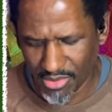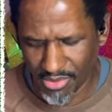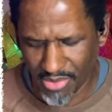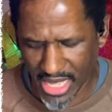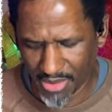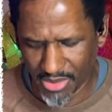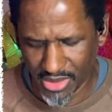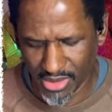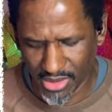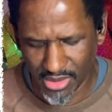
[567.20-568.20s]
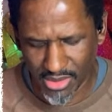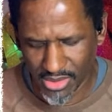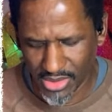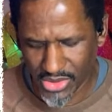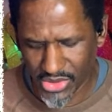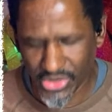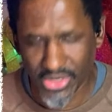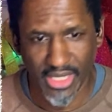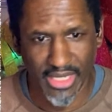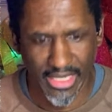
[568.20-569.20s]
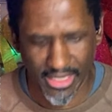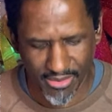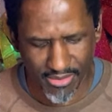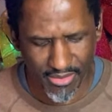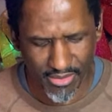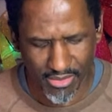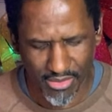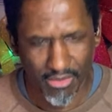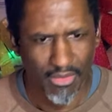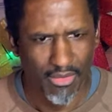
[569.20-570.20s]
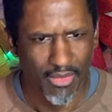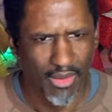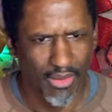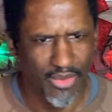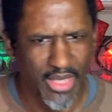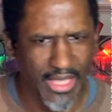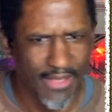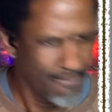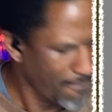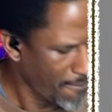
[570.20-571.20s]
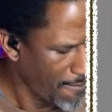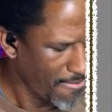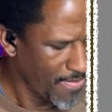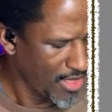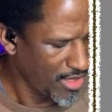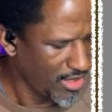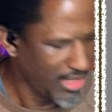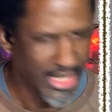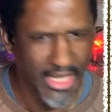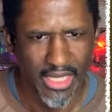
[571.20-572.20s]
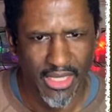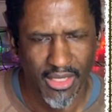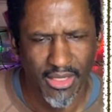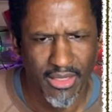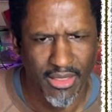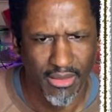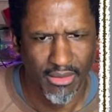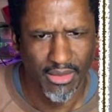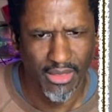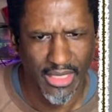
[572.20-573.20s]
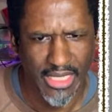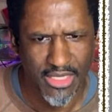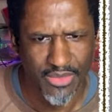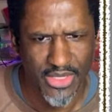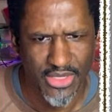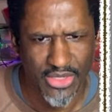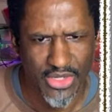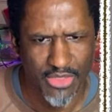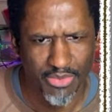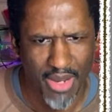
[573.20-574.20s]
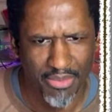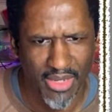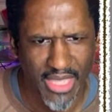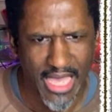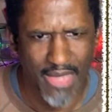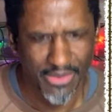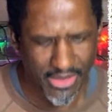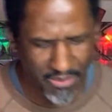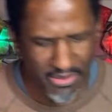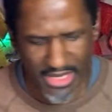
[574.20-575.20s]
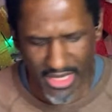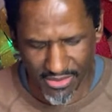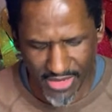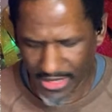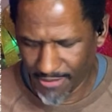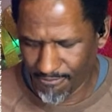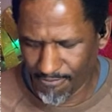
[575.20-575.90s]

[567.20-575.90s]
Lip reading: Bible study? Okay, and I guess we should use proper caps up and down, right?